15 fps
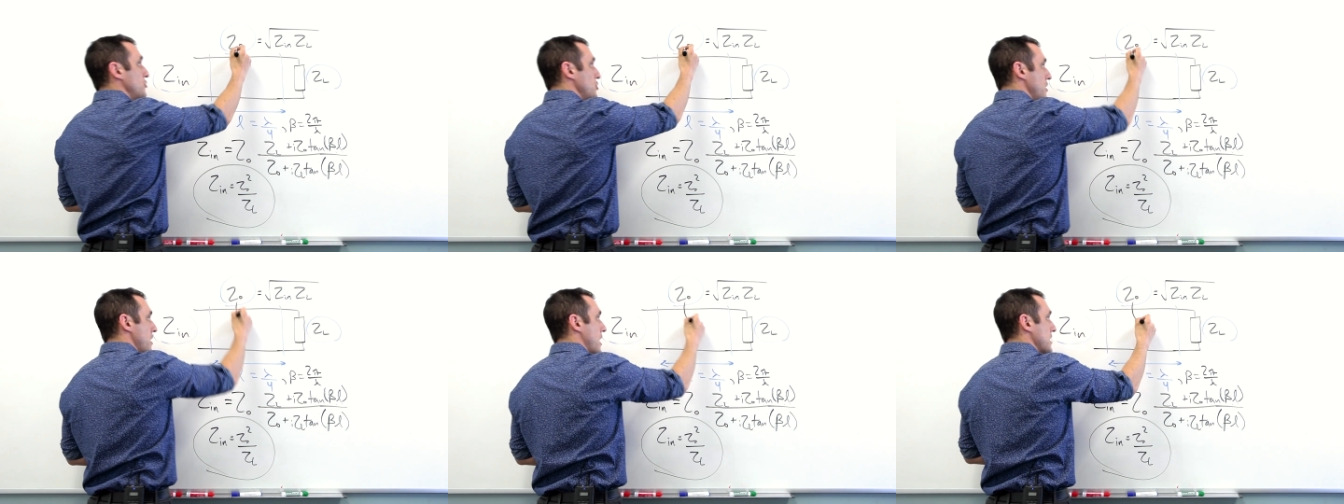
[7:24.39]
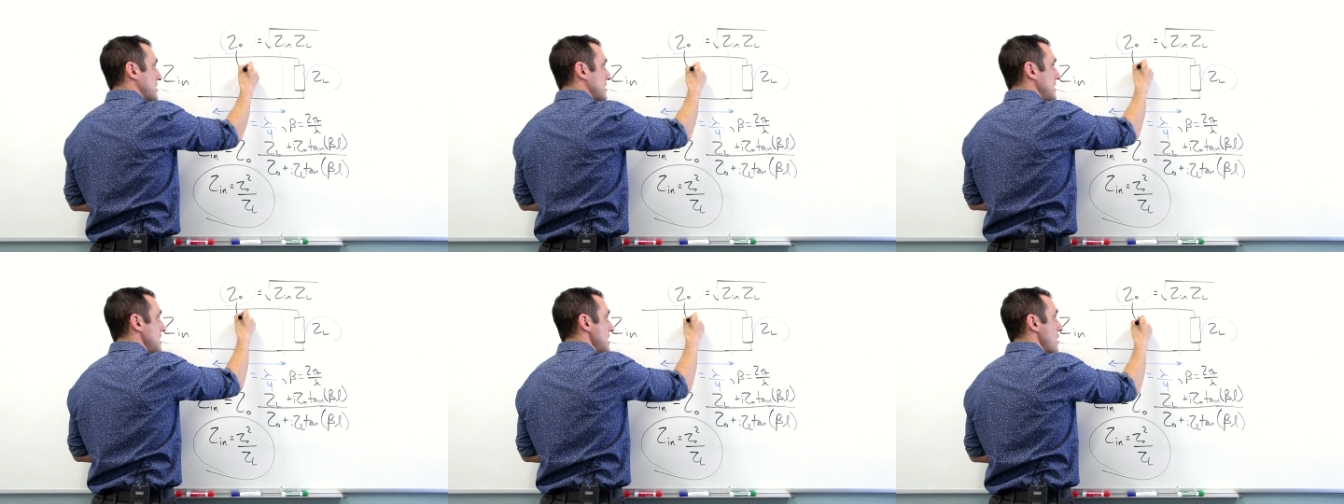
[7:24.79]

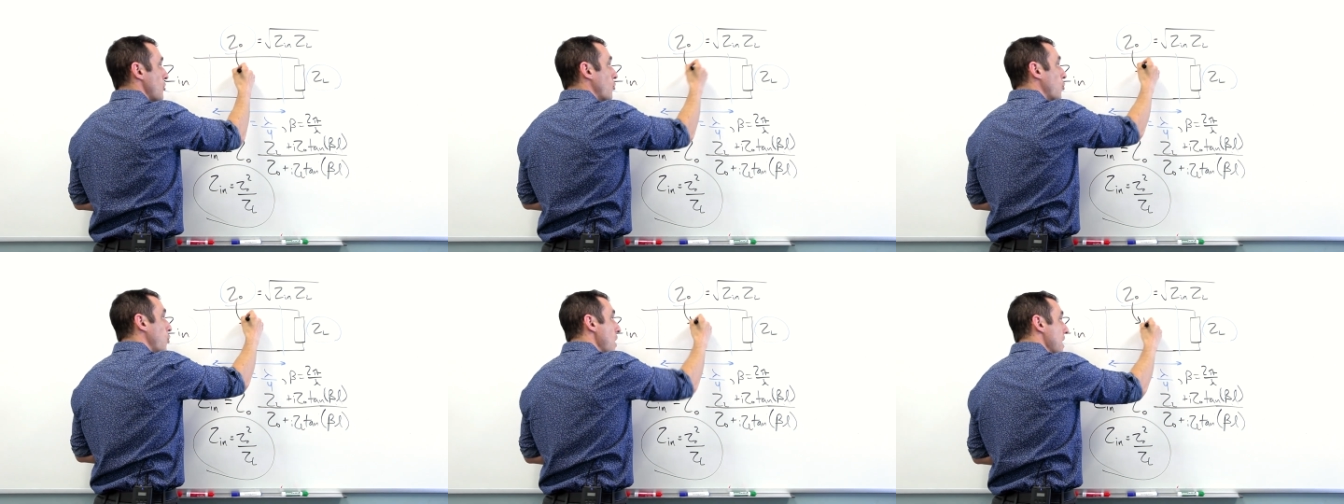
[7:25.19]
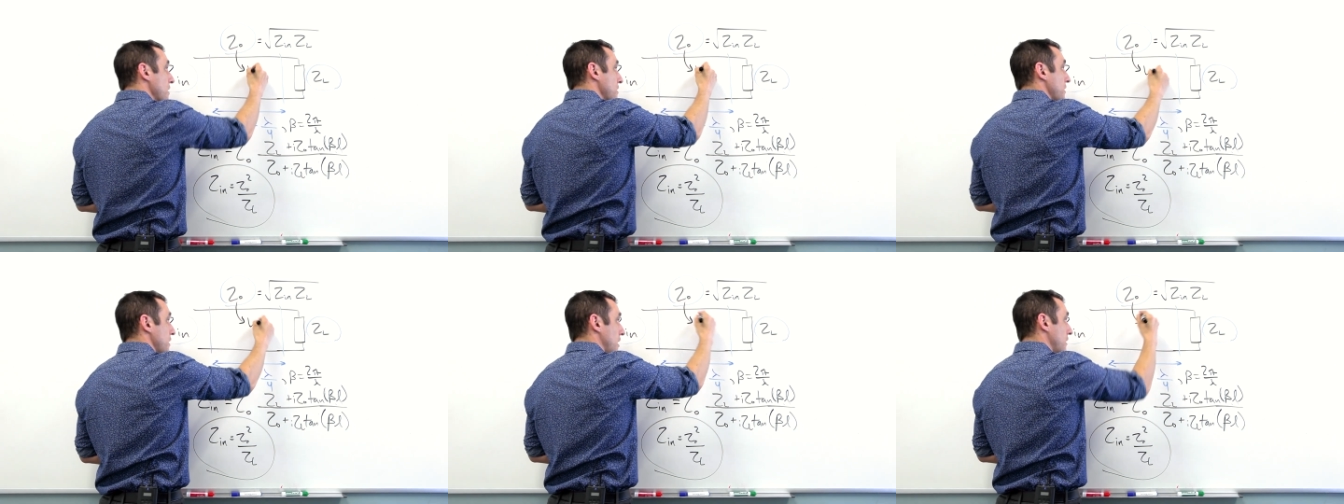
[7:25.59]
thus the
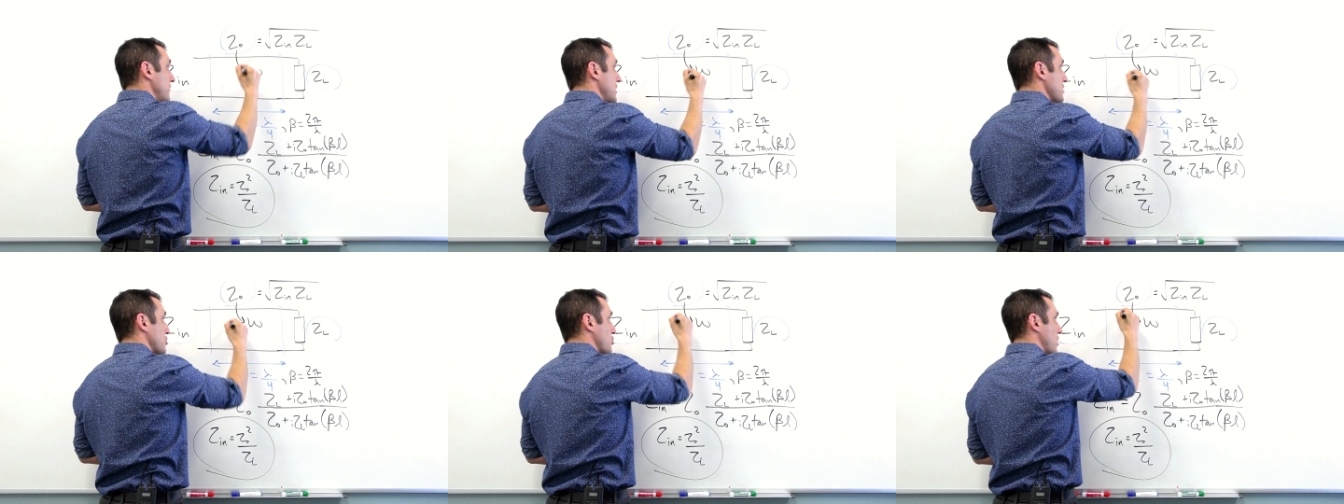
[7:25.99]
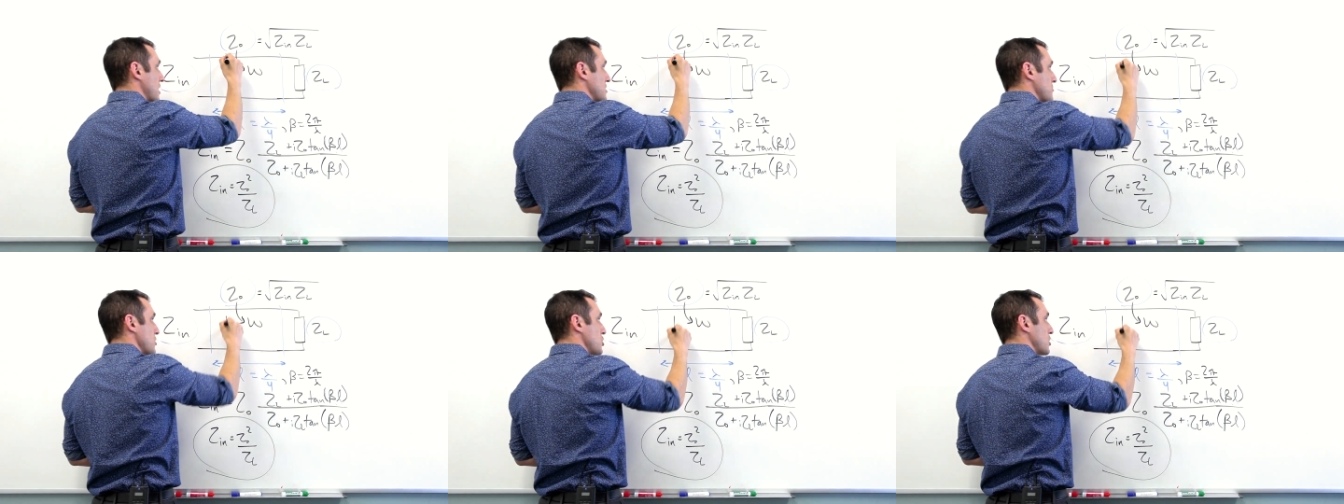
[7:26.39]
width of this
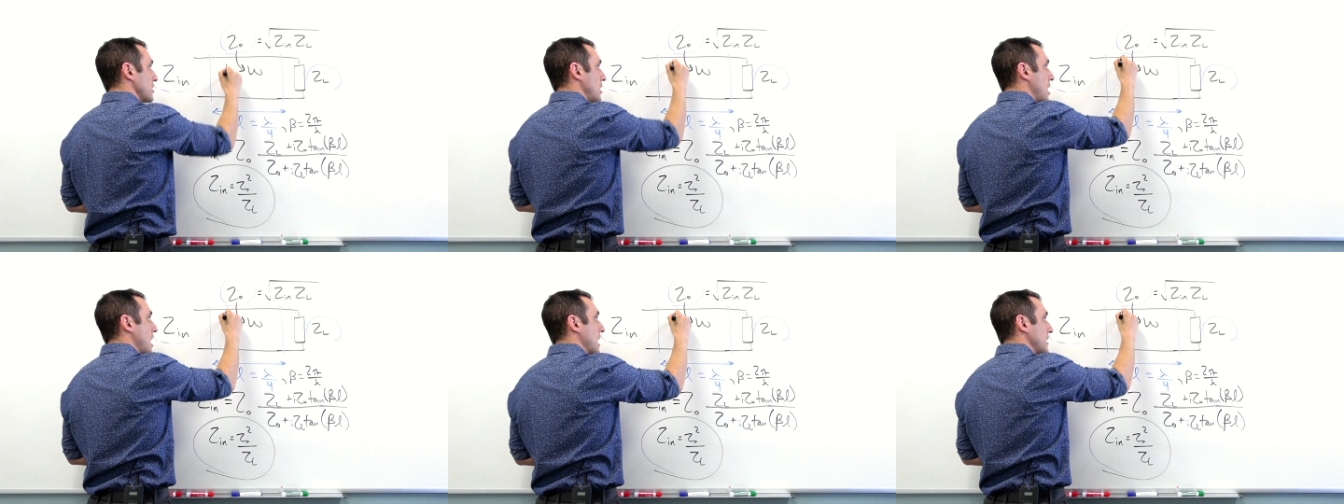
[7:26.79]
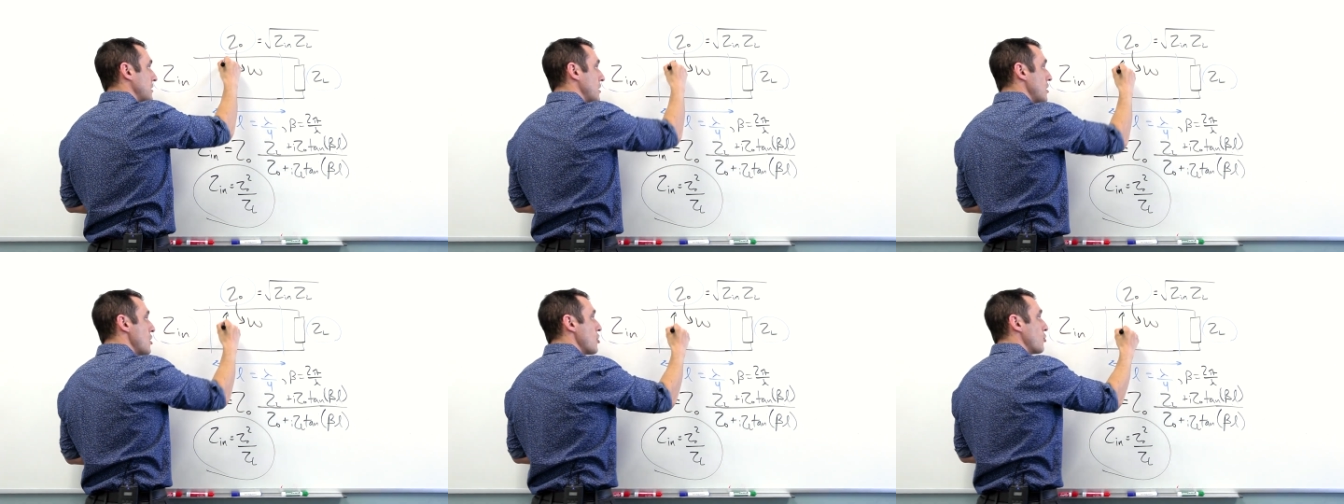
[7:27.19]
transmission
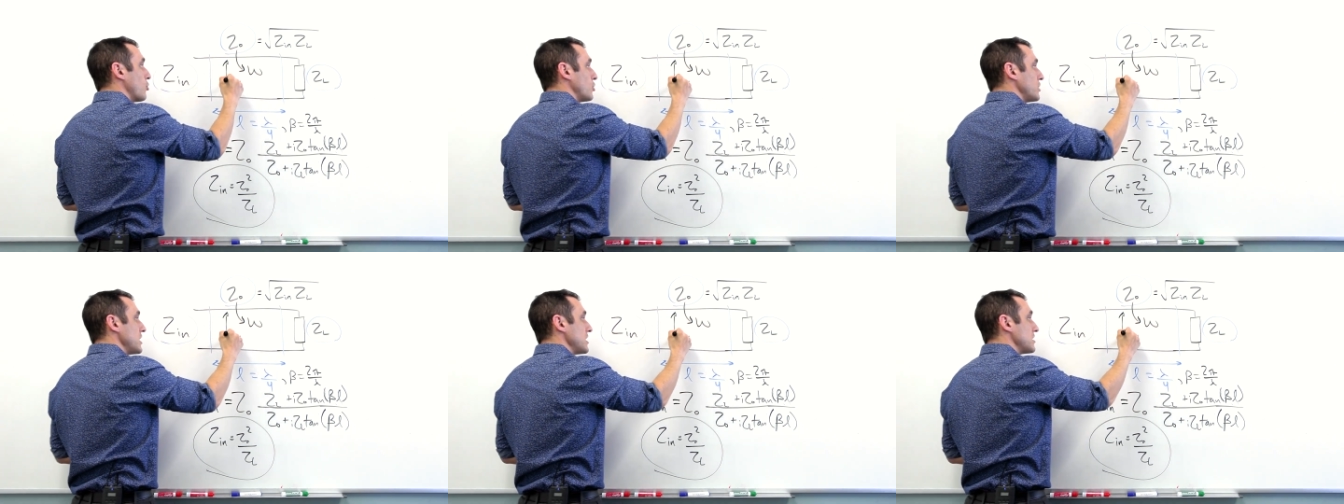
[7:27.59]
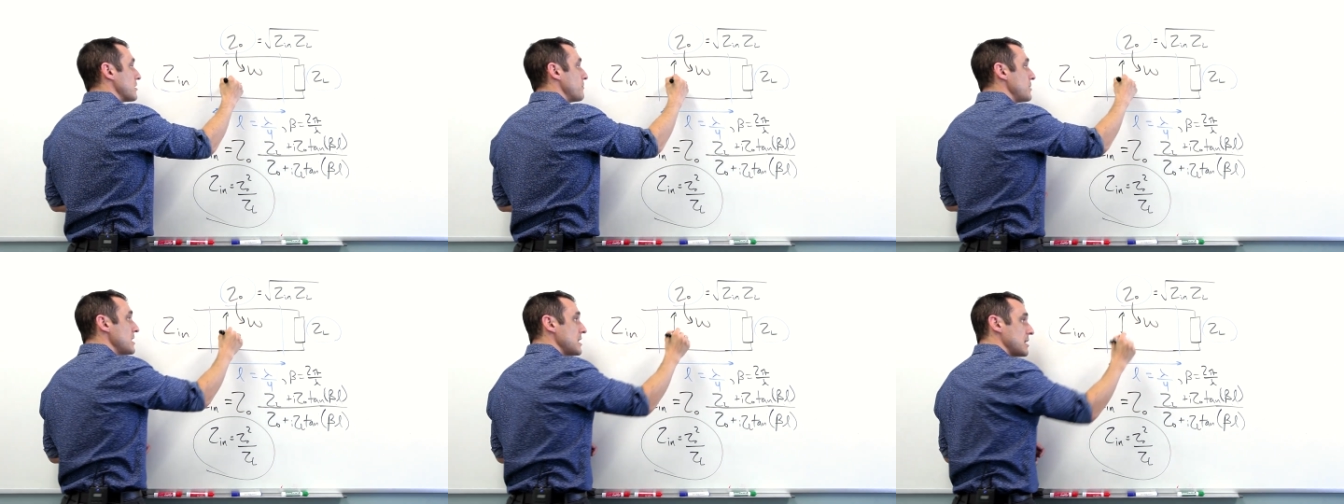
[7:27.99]
line will need
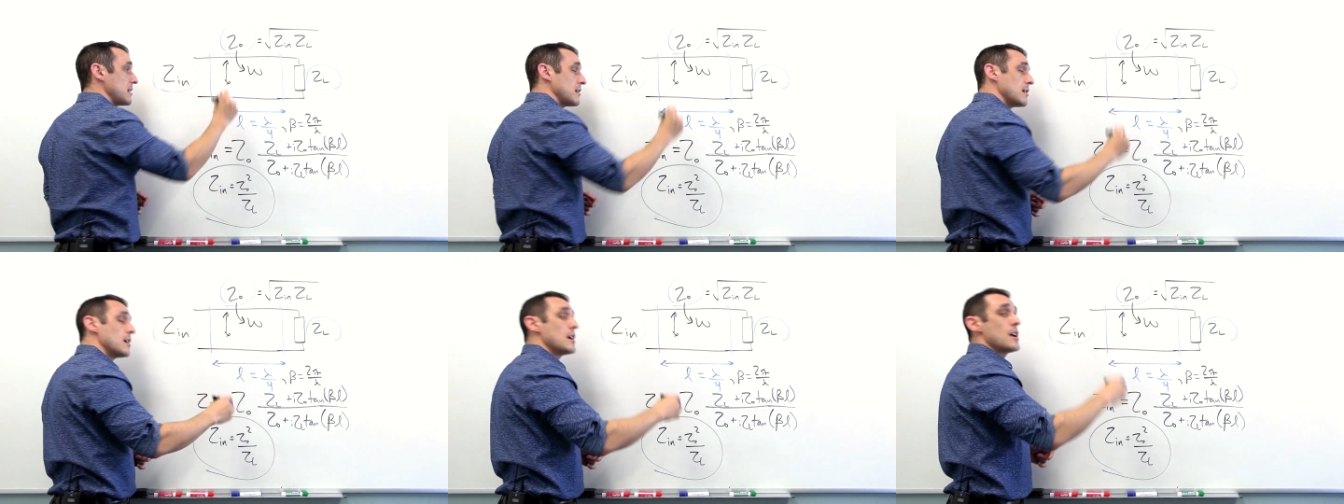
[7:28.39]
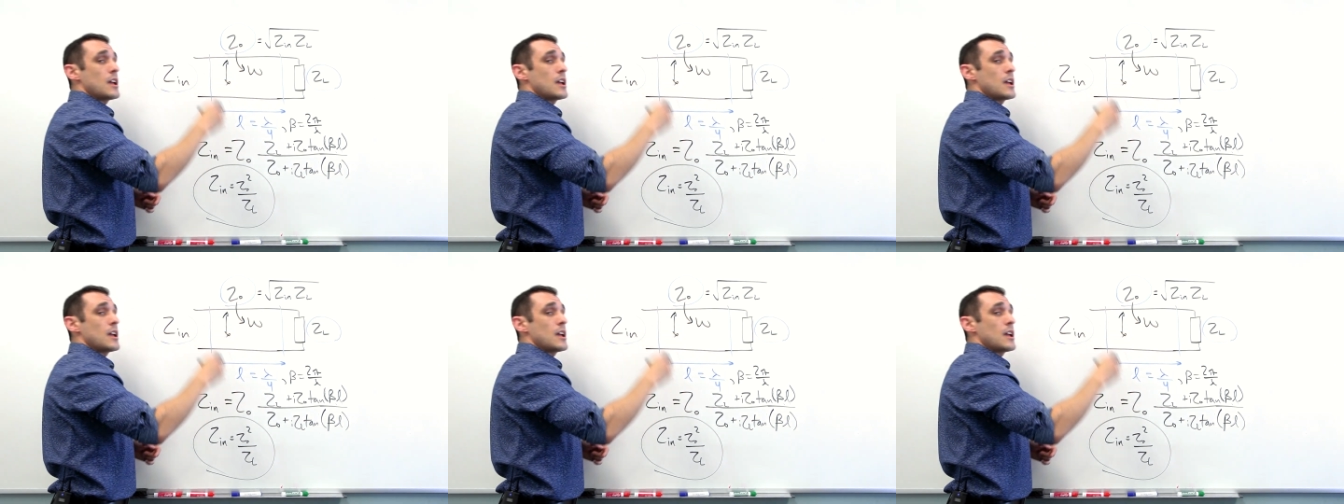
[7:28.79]
to be